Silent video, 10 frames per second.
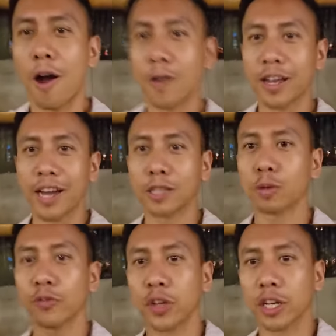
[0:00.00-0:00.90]
All right,
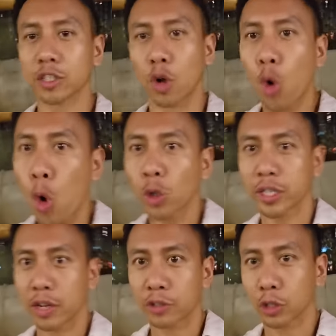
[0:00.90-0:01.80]
guys, we finished a whole
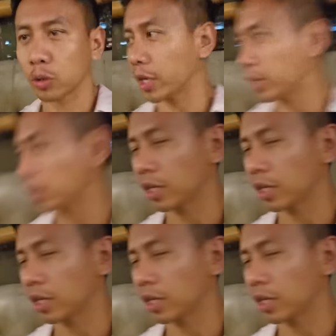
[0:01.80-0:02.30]
day of shooting.